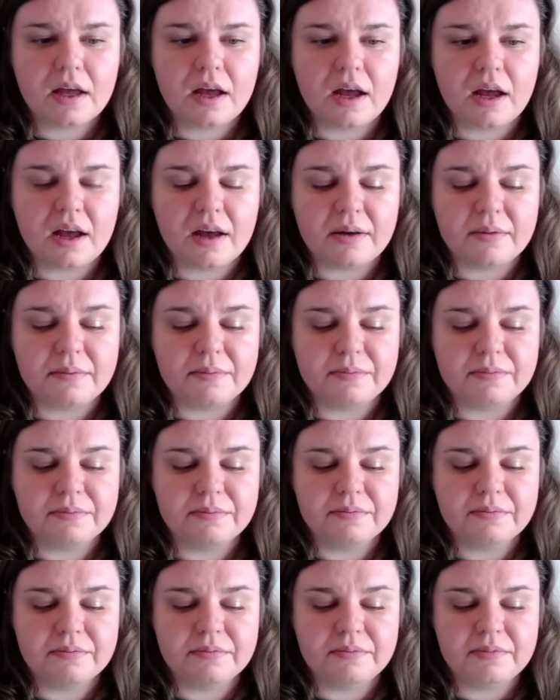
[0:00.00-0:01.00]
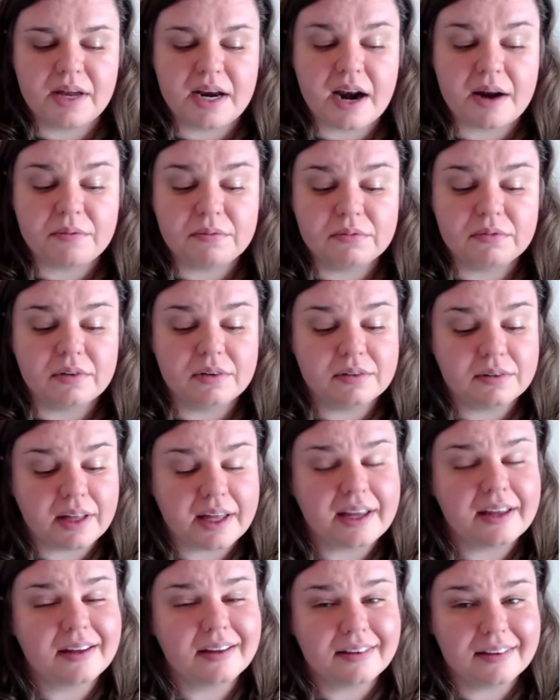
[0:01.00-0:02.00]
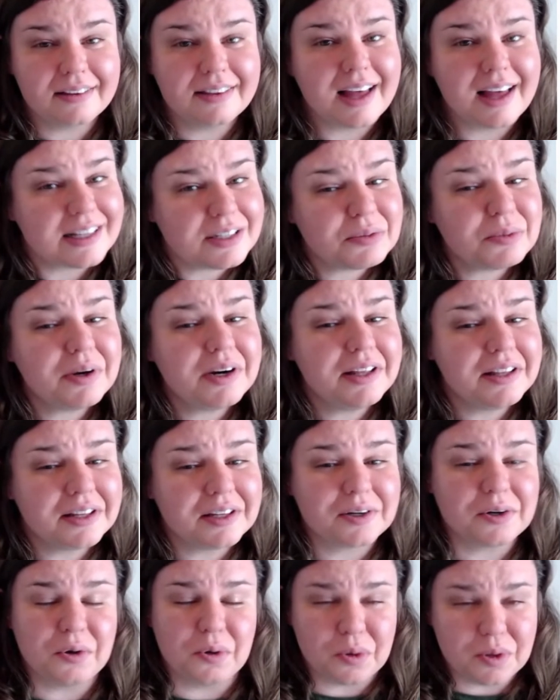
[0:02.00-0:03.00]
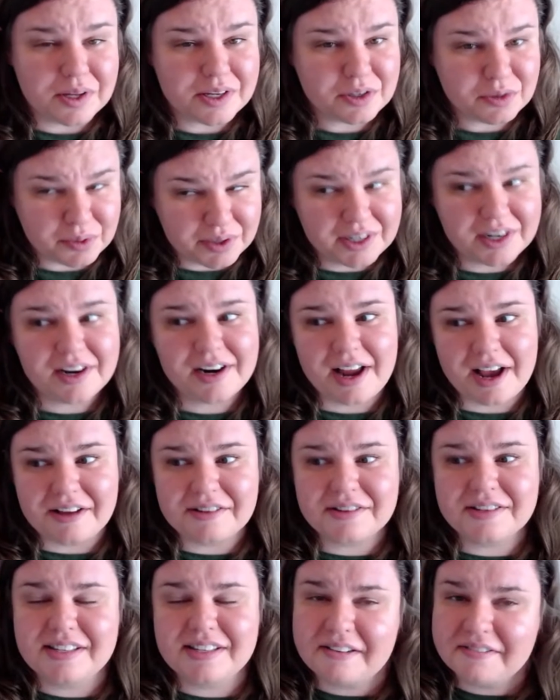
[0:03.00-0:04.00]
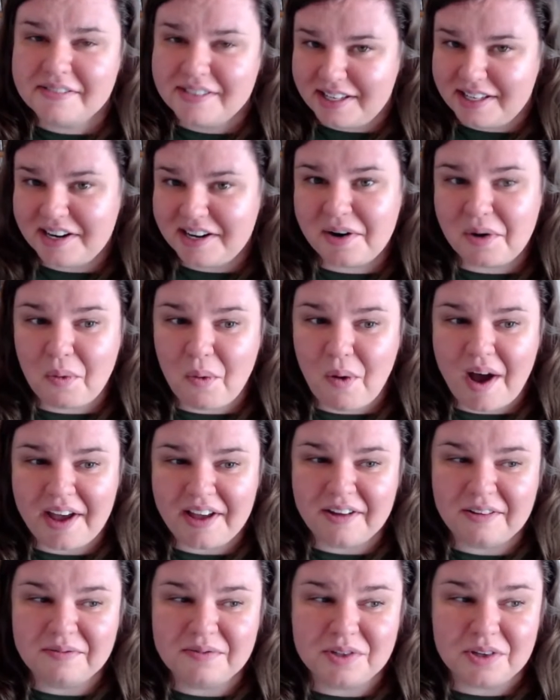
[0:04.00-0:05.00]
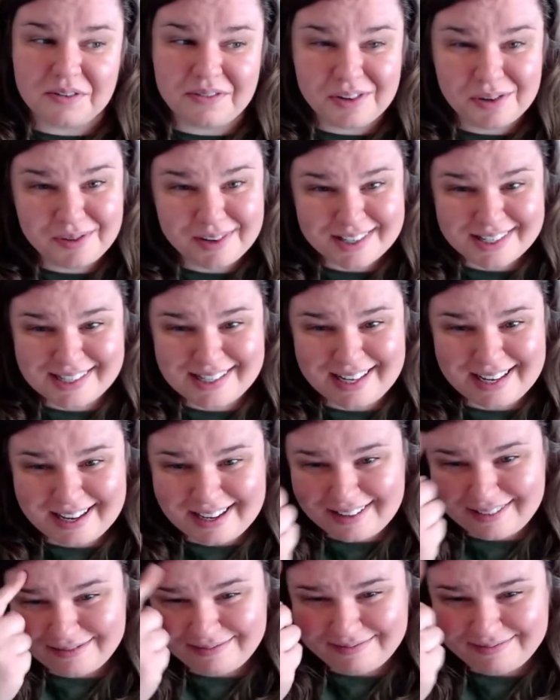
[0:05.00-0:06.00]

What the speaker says: And I like that's one of the coolest redone houses I've seen in a while. So if you want to see it,